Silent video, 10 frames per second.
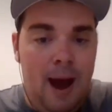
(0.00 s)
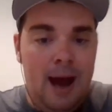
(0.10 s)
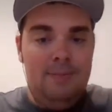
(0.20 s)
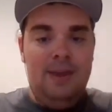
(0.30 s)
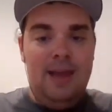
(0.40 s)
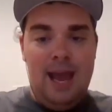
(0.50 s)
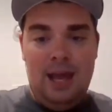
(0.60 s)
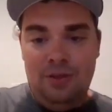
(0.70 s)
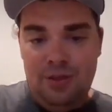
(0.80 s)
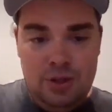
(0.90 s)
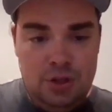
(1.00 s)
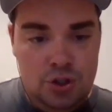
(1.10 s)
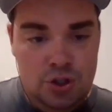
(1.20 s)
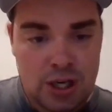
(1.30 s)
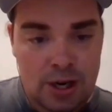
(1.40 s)
Bottom of the 8th,
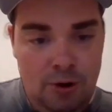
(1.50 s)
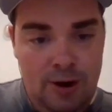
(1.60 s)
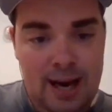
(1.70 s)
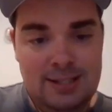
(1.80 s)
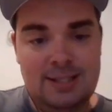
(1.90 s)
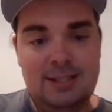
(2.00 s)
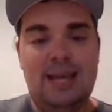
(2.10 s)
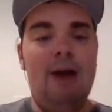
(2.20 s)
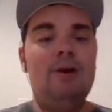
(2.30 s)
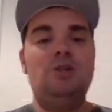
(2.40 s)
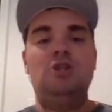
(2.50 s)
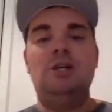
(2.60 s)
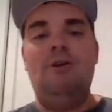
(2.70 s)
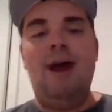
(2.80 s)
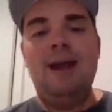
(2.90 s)
Derek
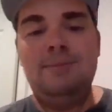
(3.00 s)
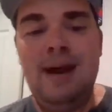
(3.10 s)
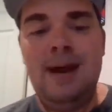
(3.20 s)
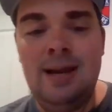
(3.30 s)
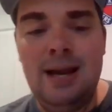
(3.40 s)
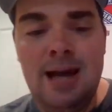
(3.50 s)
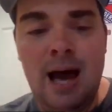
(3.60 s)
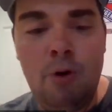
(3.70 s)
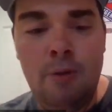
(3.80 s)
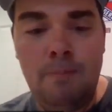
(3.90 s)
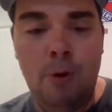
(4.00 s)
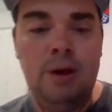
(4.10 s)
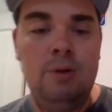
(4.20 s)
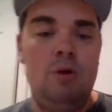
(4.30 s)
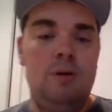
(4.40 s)
Jeter ends up hitting a double, and
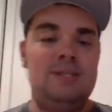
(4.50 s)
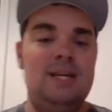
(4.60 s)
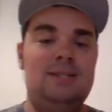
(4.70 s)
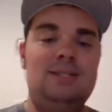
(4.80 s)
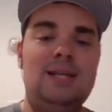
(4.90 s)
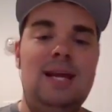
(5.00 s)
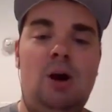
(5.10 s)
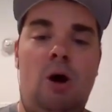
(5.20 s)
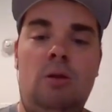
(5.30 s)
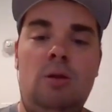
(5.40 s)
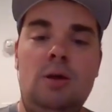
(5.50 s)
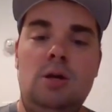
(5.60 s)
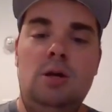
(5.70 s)
Bernie Williams hits a single.